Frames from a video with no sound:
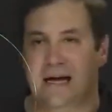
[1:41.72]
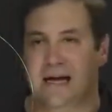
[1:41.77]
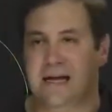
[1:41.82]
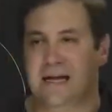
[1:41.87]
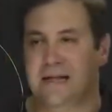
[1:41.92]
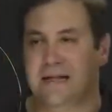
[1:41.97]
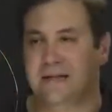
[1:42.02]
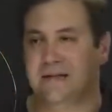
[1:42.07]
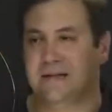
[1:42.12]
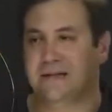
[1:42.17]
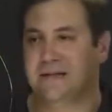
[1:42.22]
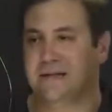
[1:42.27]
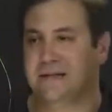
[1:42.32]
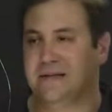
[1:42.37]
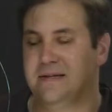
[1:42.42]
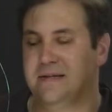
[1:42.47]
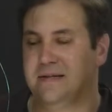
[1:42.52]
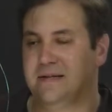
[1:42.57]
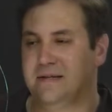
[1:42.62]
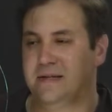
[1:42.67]
and
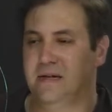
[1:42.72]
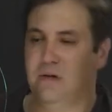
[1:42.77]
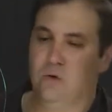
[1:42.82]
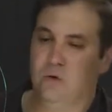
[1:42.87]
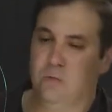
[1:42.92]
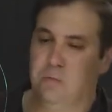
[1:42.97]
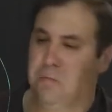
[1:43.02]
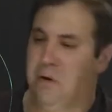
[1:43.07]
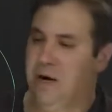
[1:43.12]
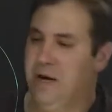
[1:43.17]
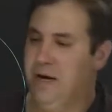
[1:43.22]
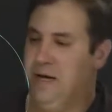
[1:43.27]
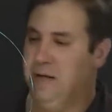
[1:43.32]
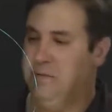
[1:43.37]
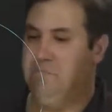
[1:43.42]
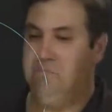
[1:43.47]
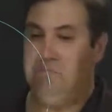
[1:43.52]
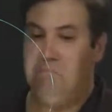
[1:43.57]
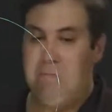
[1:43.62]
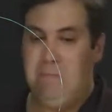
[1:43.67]
denote
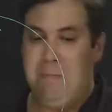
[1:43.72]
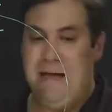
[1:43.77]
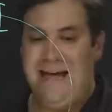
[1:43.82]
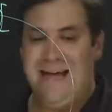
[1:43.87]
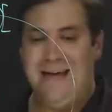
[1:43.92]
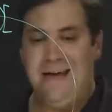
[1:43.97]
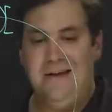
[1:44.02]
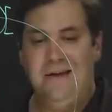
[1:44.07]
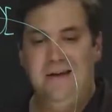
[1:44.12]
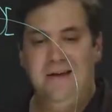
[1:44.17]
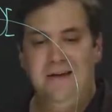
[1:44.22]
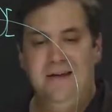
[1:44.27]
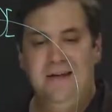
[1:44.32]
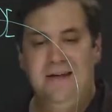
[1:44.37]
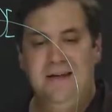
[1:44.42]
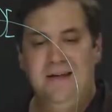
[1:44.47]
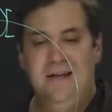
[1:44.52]
by n